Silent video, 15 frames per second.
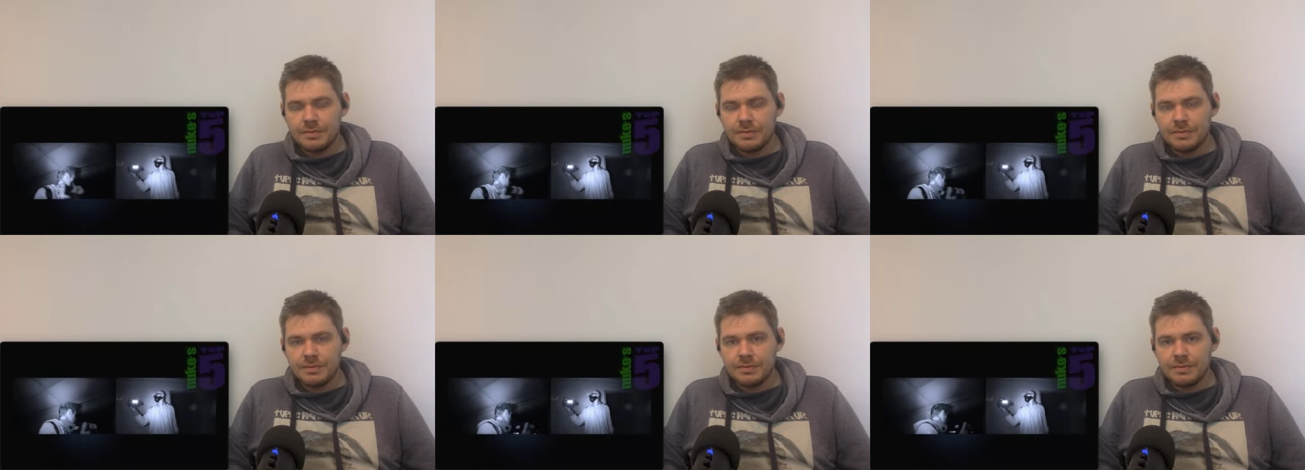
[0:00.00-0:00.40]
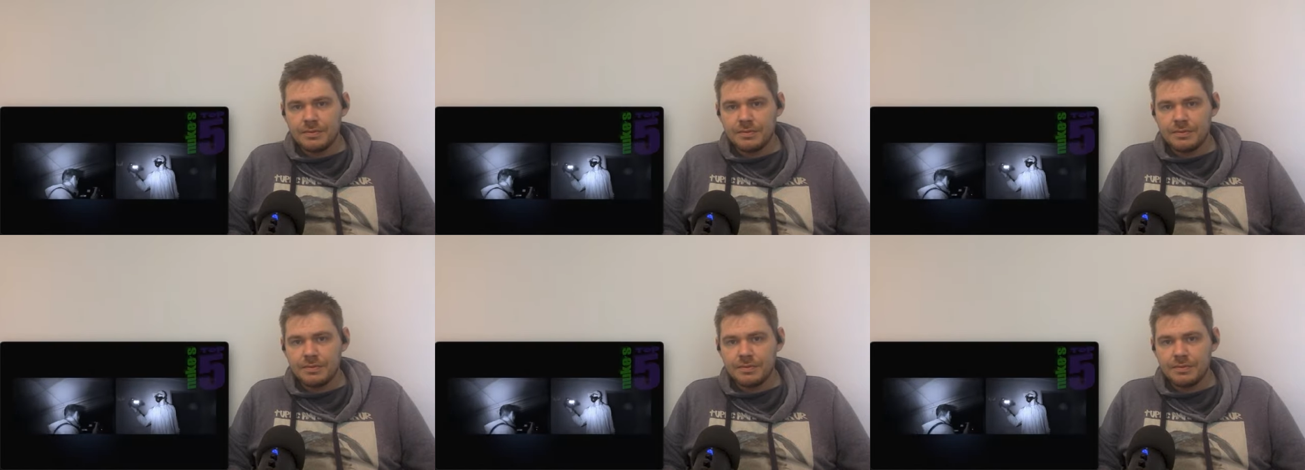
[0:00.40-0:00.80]

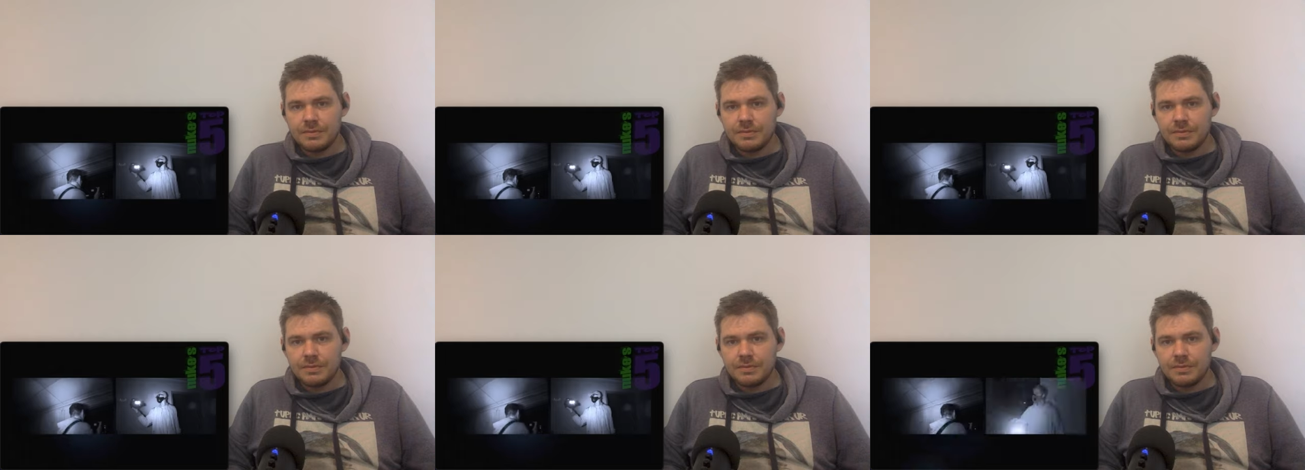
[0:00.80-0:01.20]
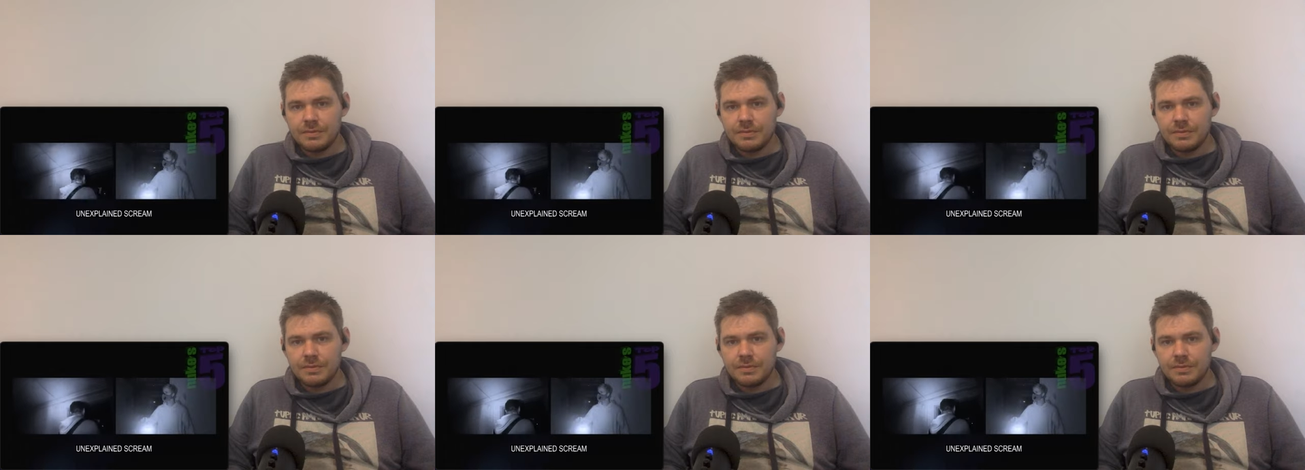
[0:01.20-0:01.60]

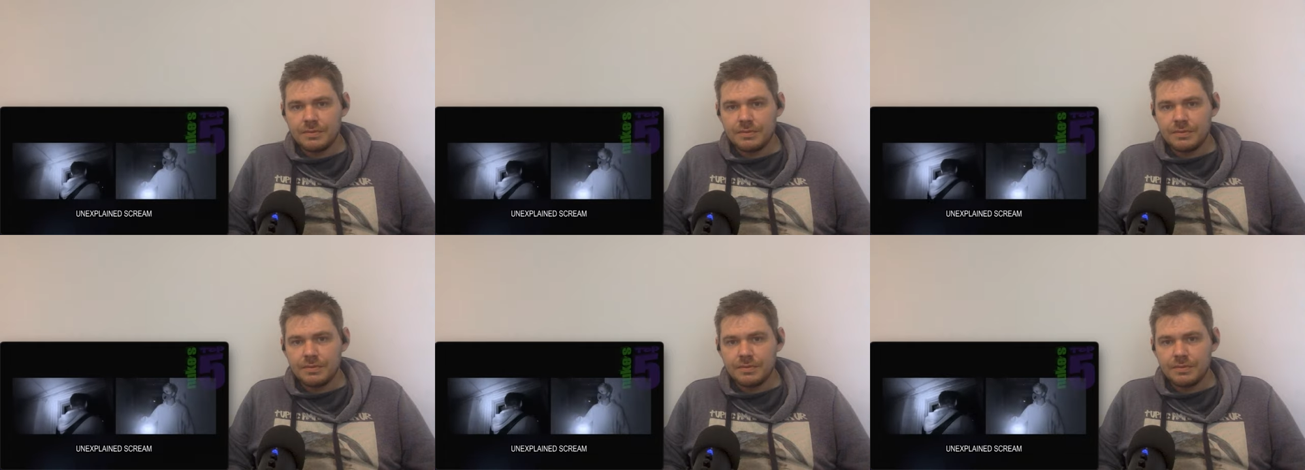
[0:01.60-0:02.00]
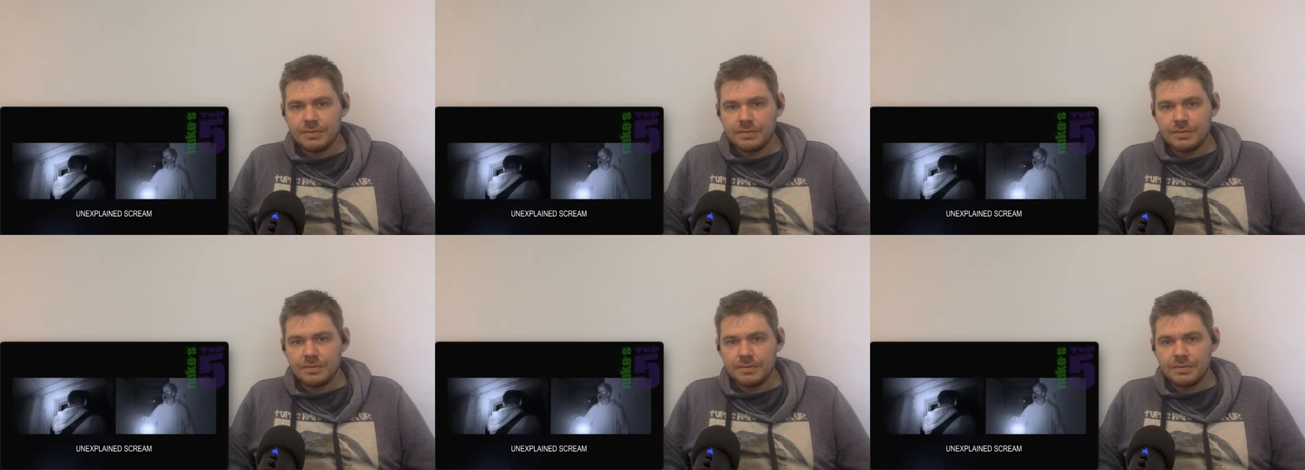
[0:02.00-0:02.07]
Nobody speaks.